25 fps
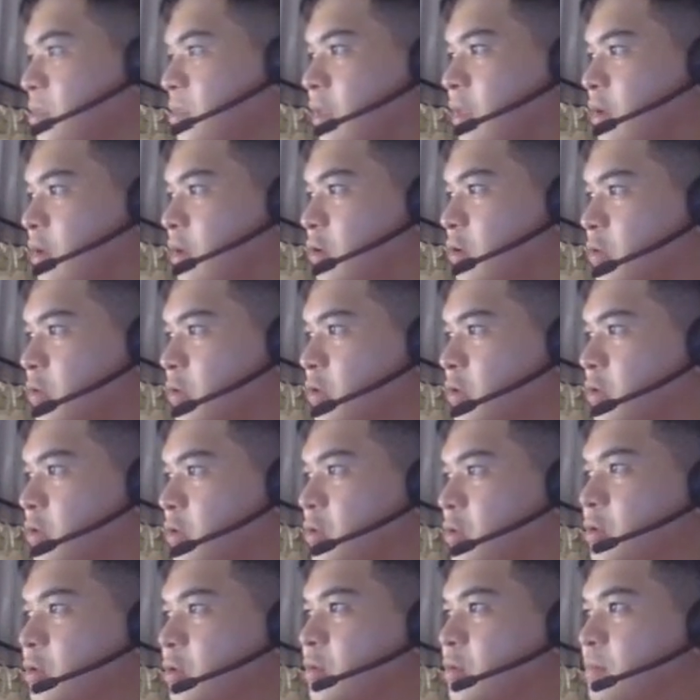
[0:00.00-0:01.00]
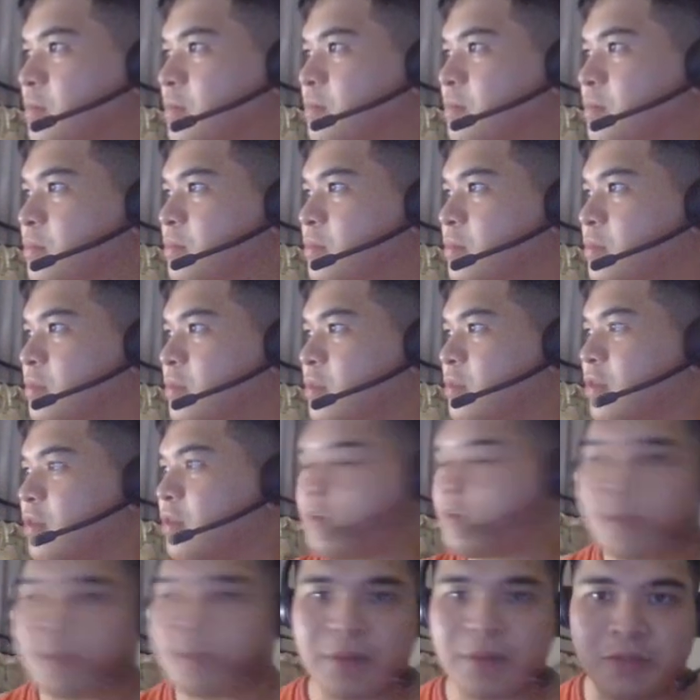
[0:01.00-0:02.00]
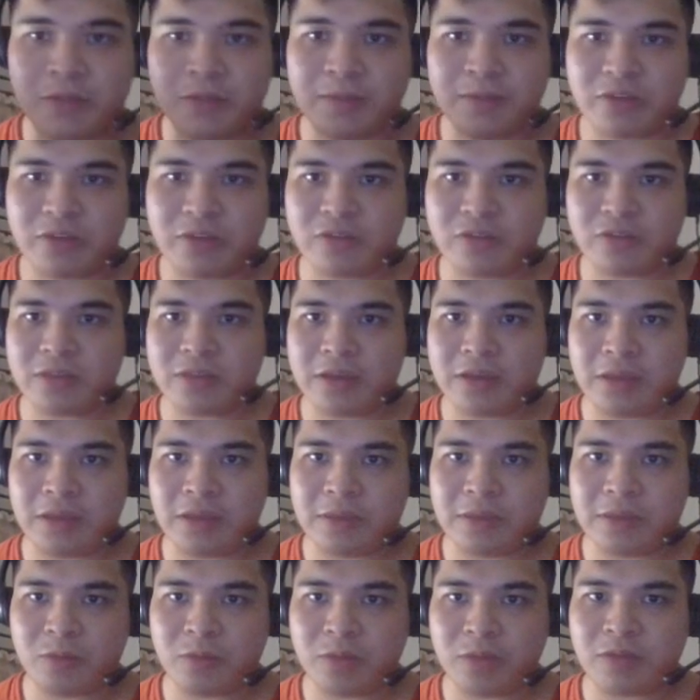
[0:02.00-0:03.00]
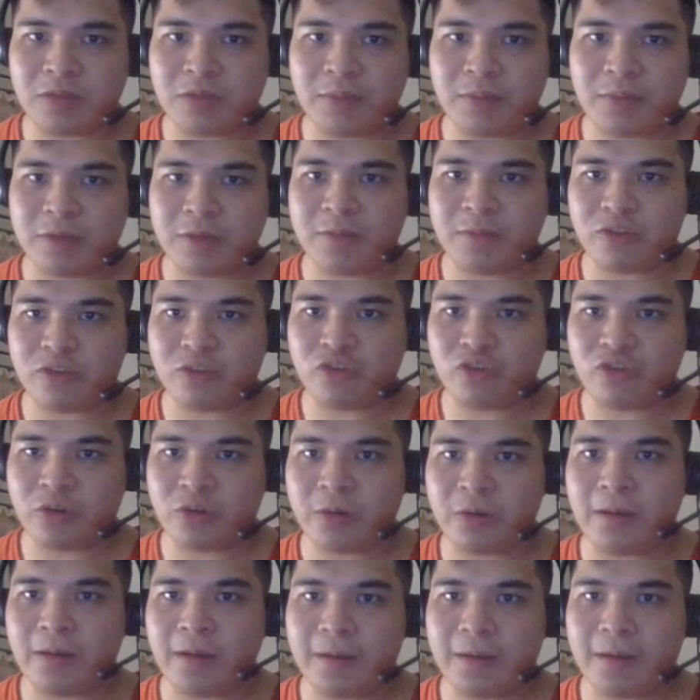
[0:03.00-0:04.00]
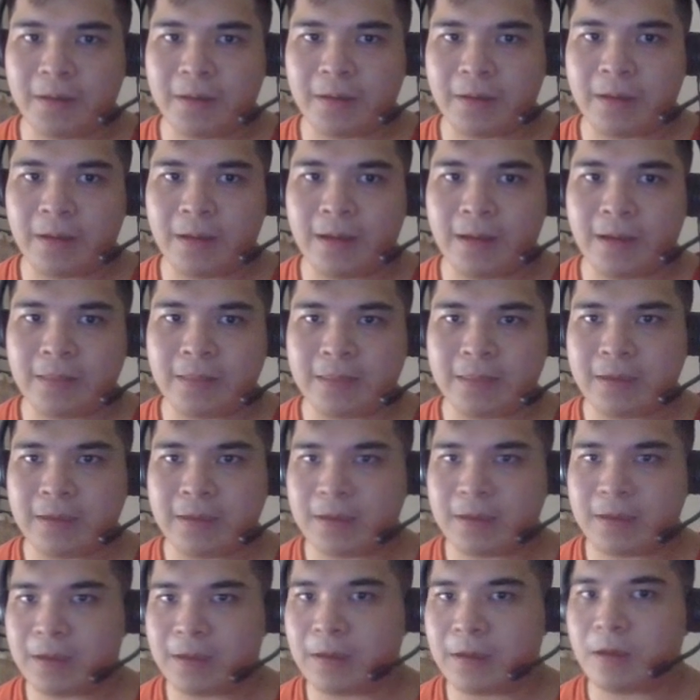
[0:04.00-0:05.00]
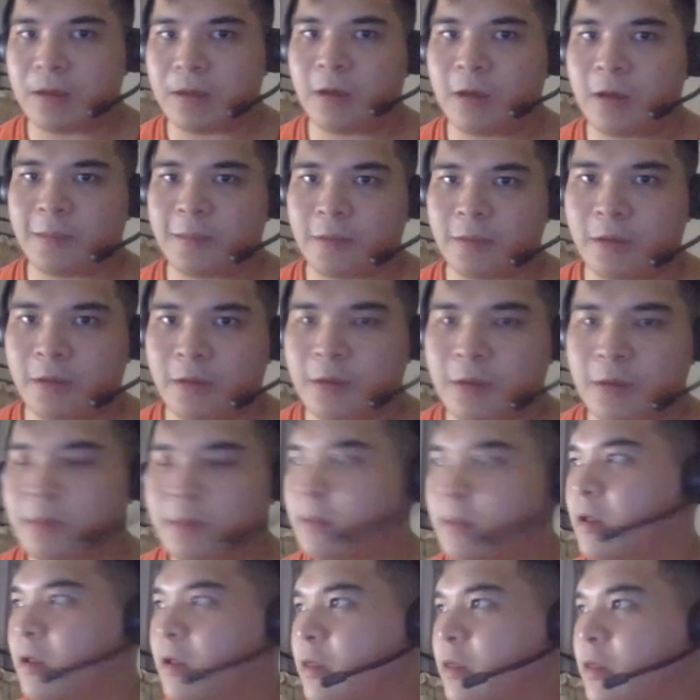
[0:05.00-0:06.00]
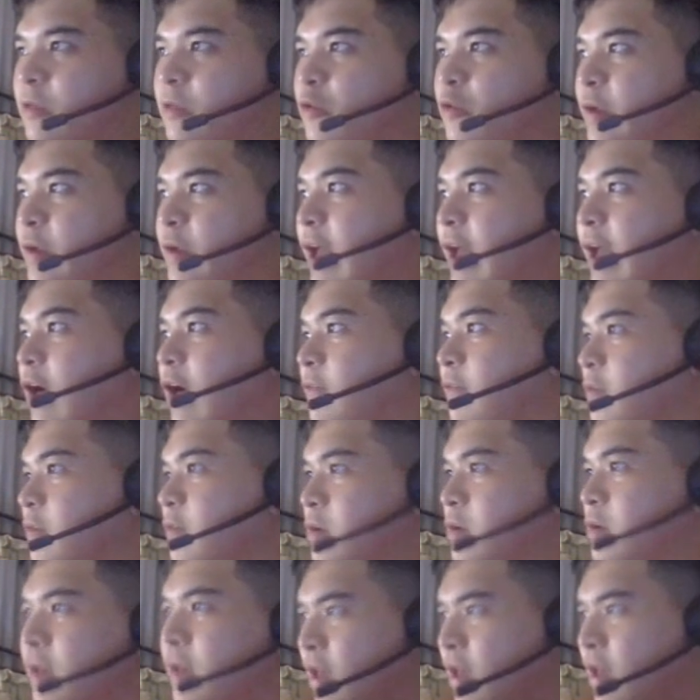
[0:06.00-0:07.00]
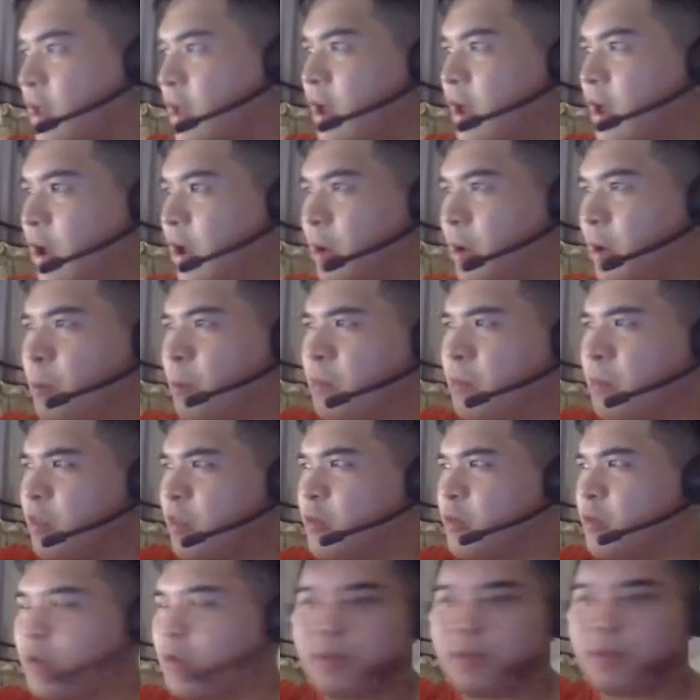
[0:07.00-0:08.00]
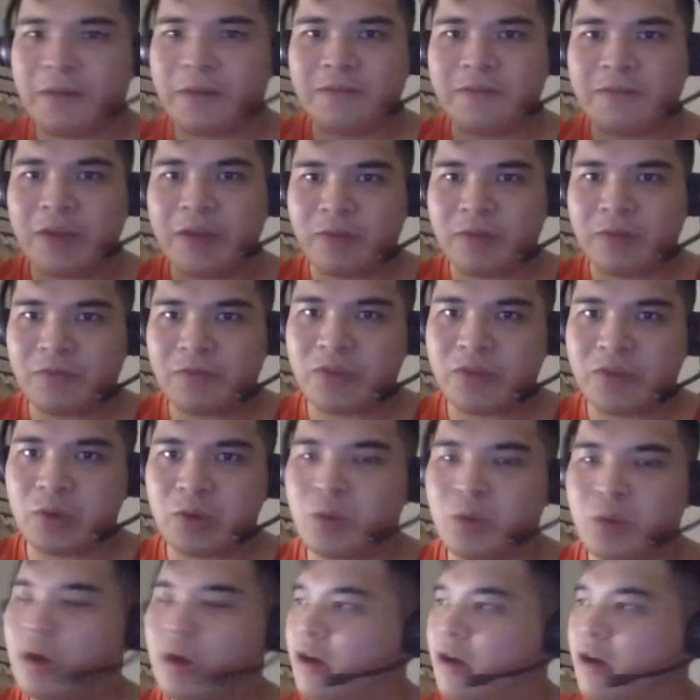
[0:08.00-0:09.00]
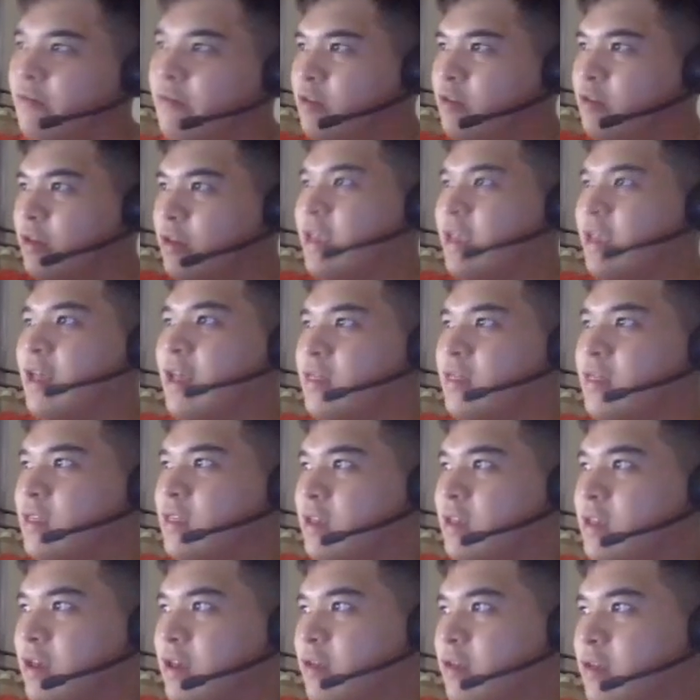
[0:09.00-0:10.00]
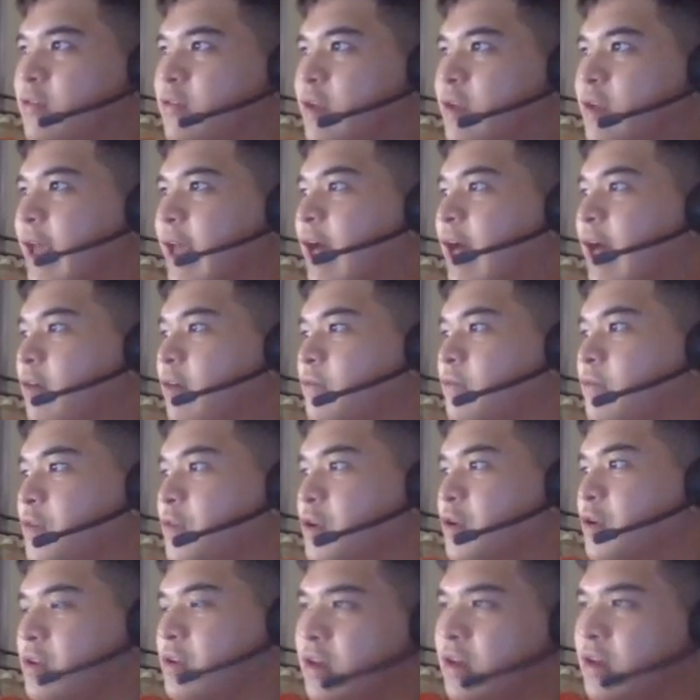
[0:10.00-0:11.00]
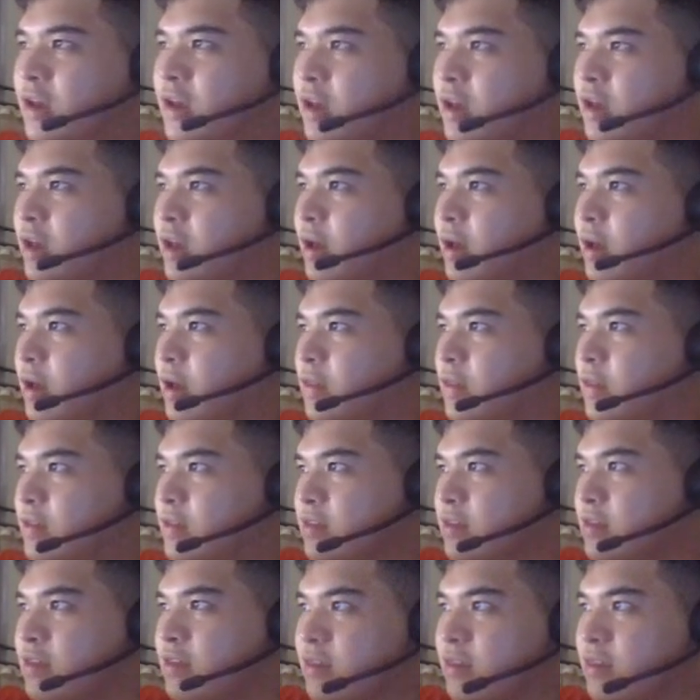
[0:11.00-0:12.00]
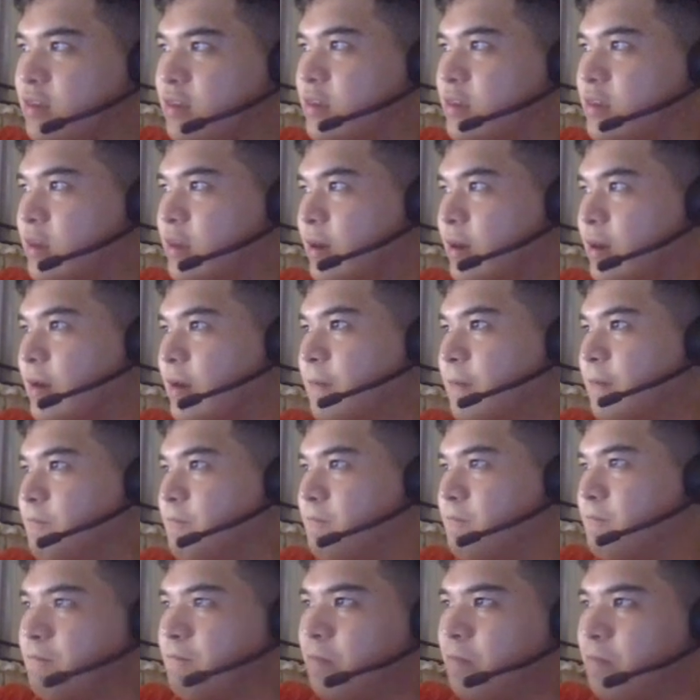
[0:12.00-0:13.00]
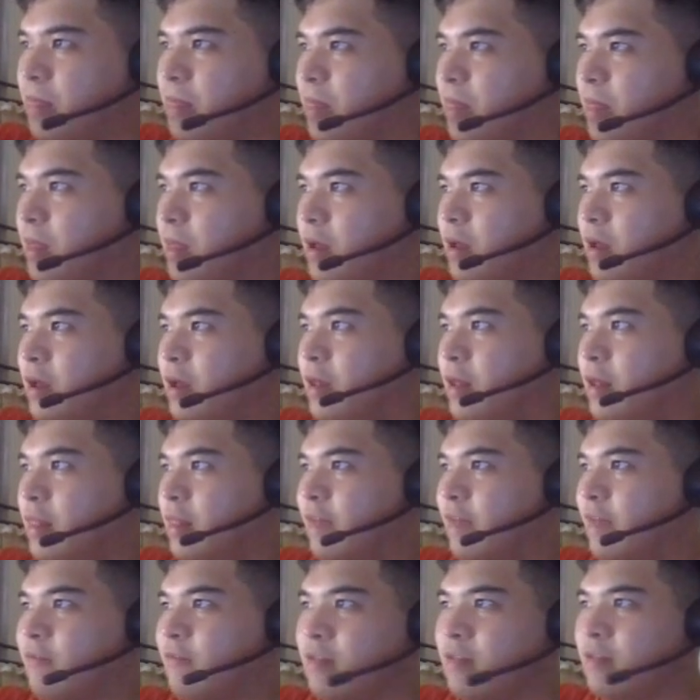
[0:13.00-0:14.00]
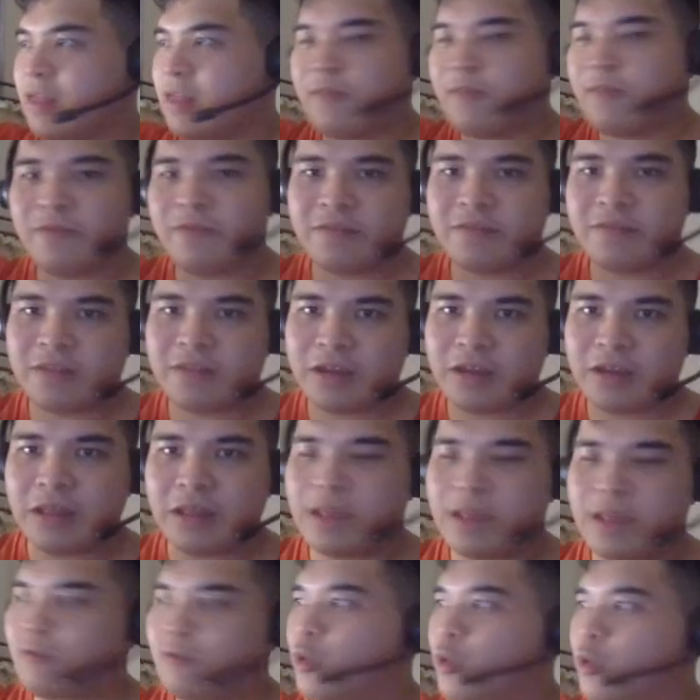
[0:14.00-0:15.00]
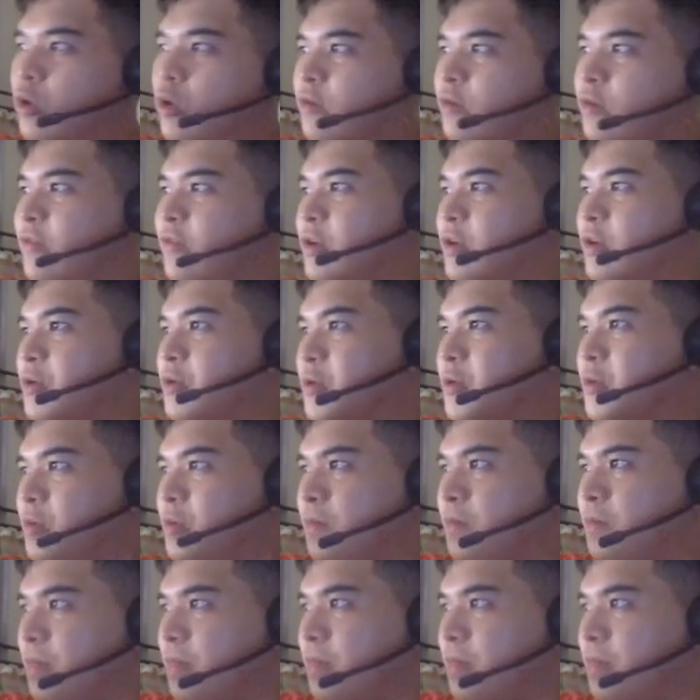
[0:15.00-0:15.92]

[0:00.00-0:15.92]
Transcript: and also this is the best pic. Uh, this one's the best picture uh, on the uh, on on the Toyota Alphard. Um, this one's my favorite view of looking at the uh, Toyota Alphard. Uh, this is um, uh, left left left quarter view,